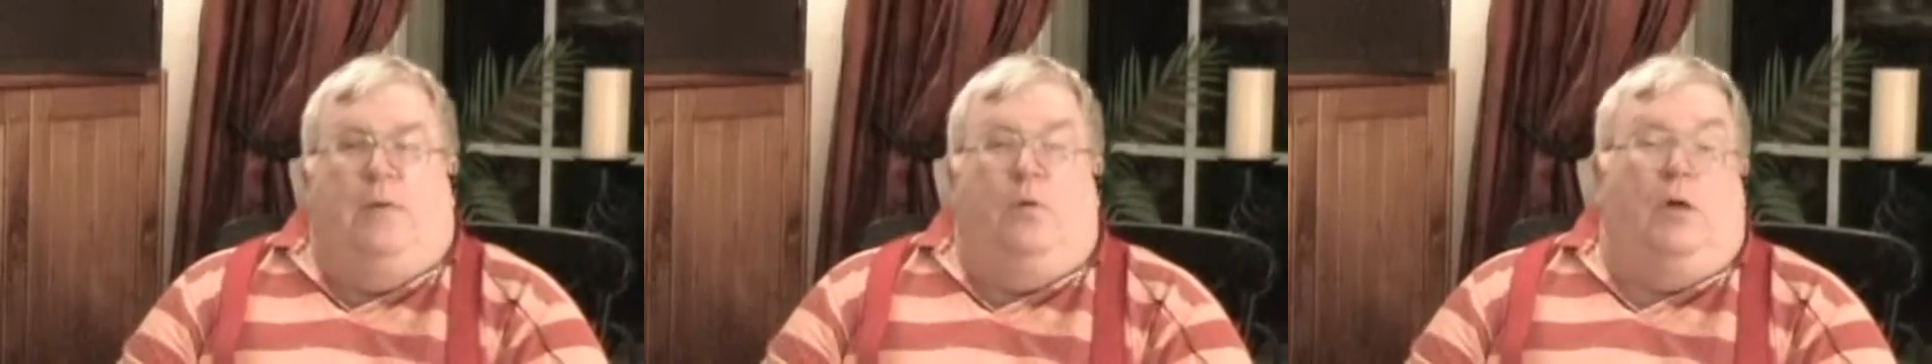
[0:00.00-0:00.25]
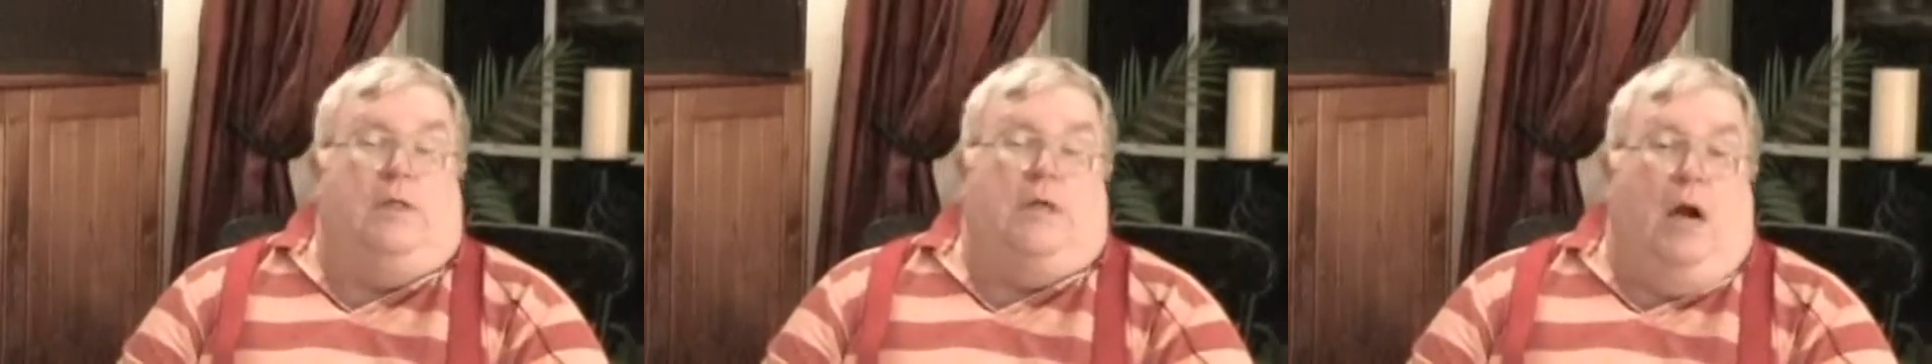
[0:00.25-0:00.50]

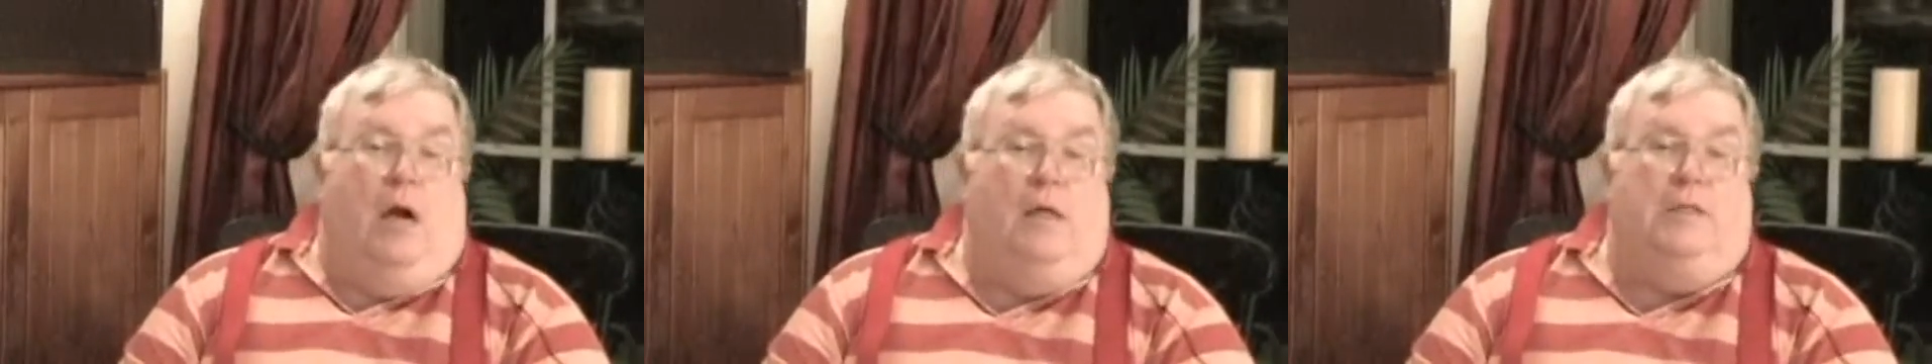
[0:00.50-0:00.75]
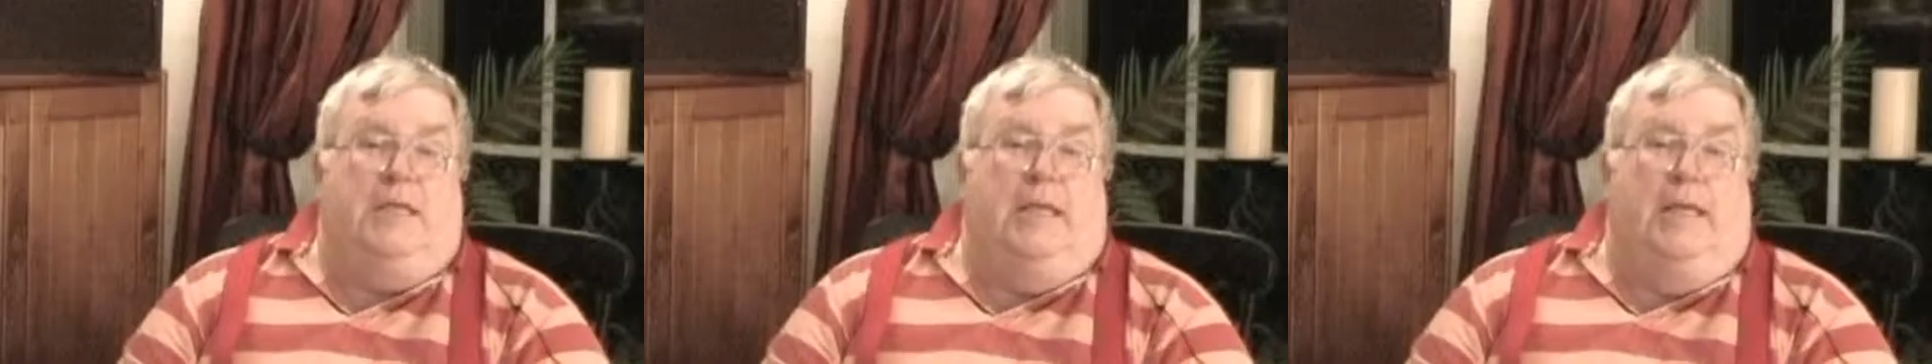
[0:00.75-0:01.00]
worked
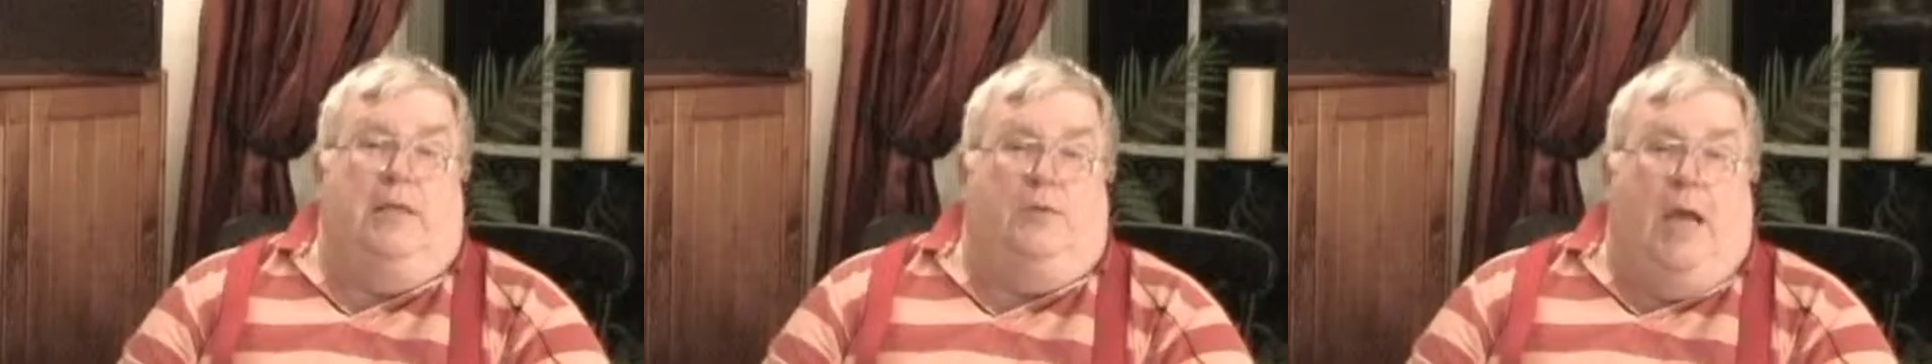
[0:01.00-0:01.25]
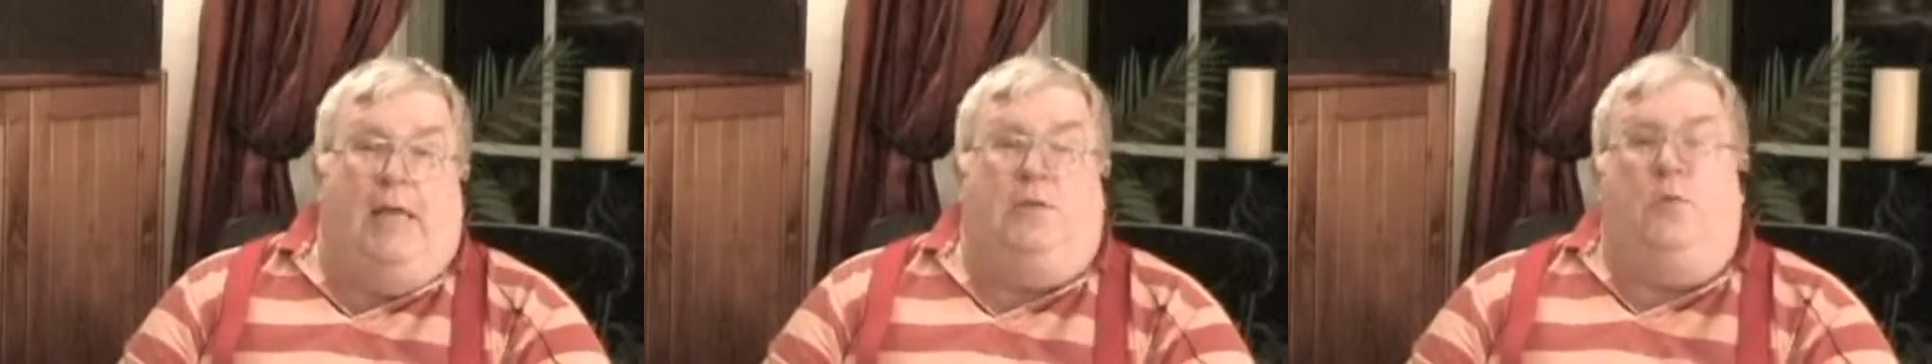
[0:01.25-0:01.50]
hard to
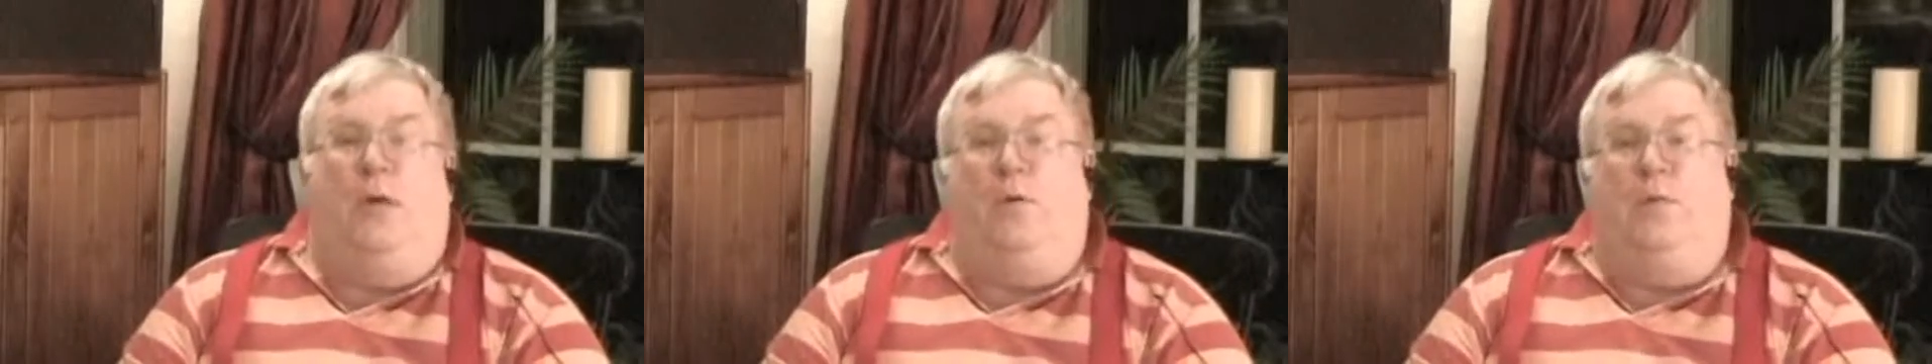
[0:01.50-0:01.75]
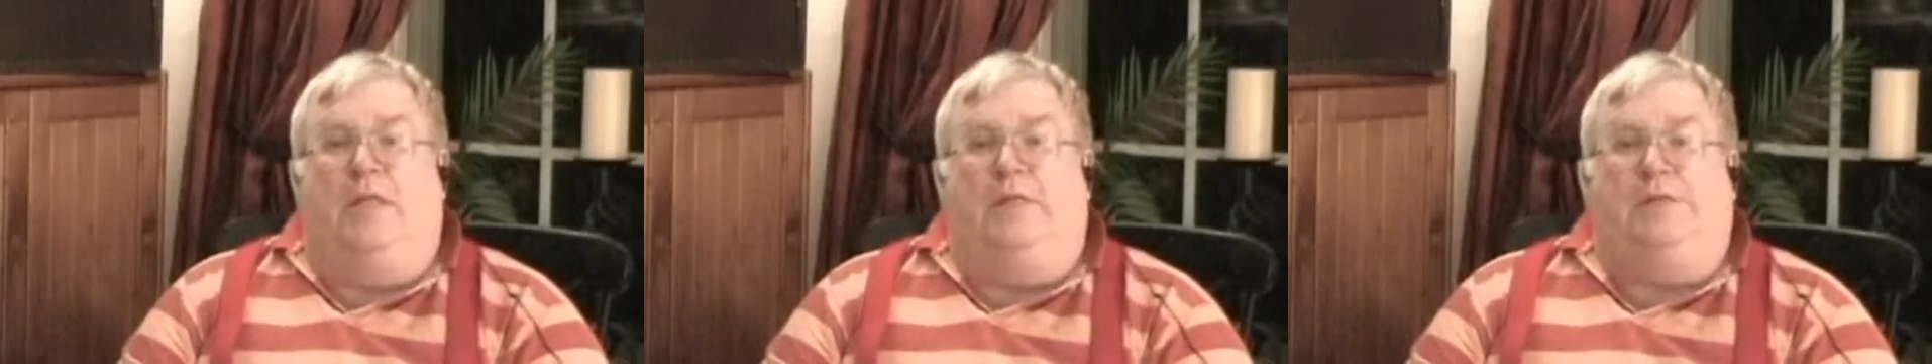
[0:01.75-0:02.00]
interact
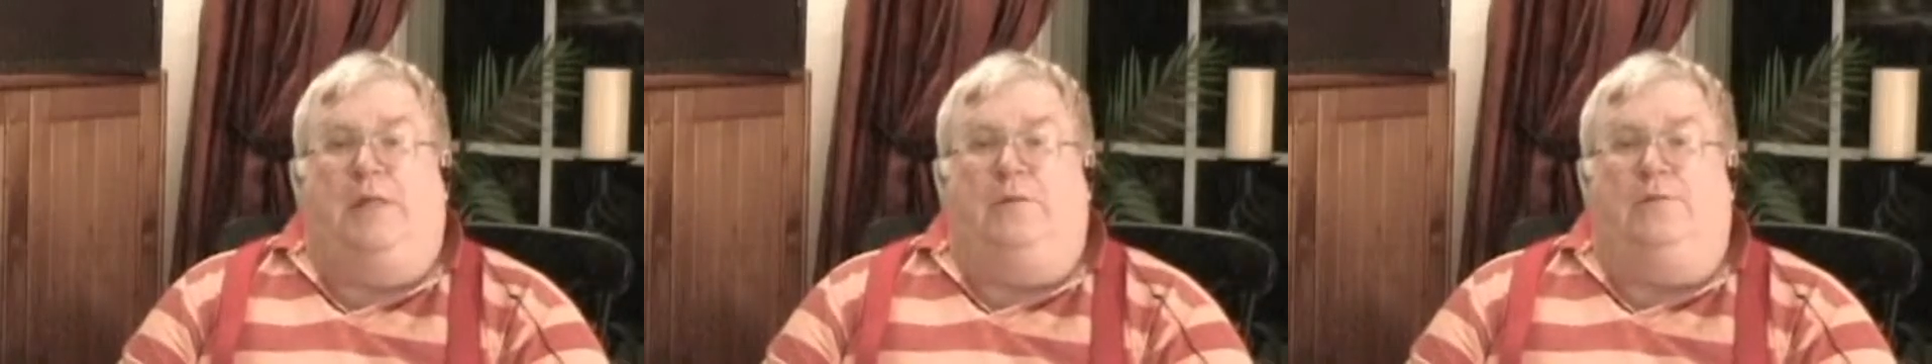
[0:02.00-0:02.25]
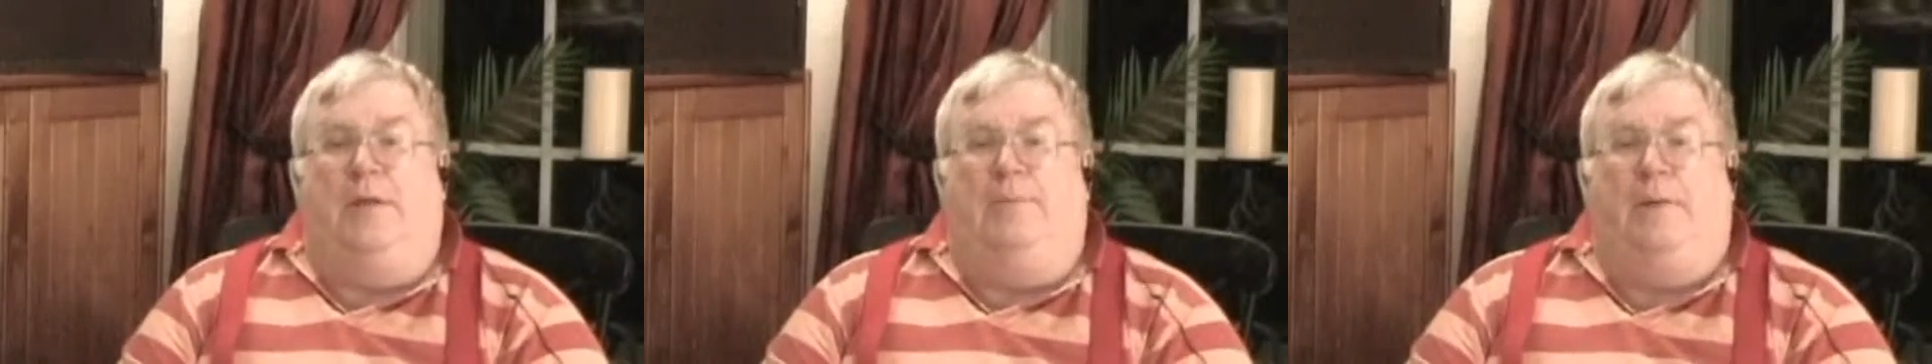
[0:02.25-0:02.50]
well with the
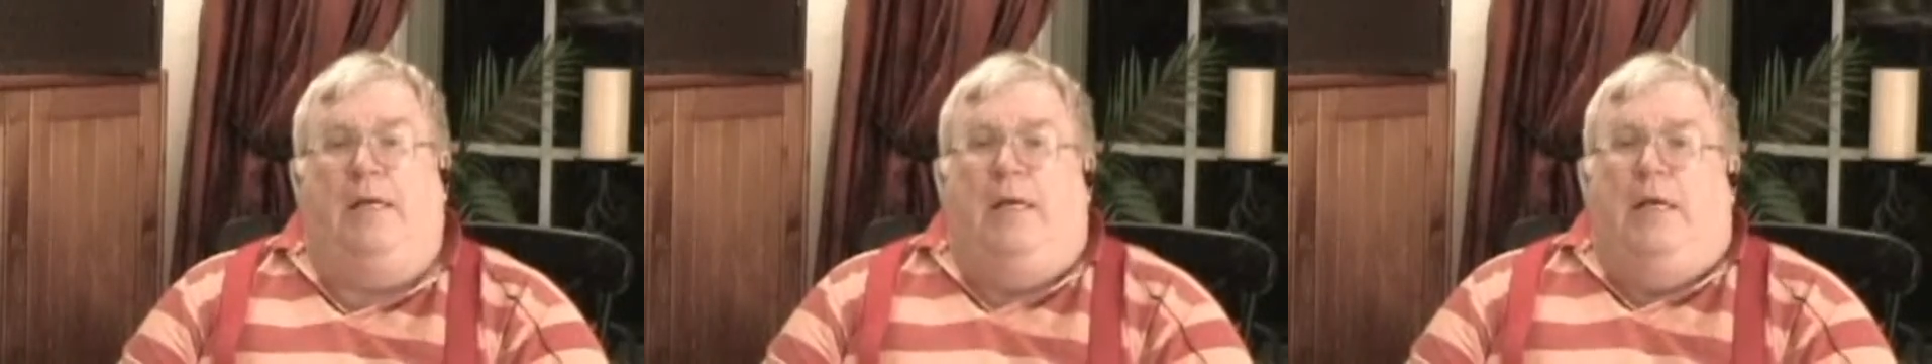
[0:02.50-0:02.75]
children,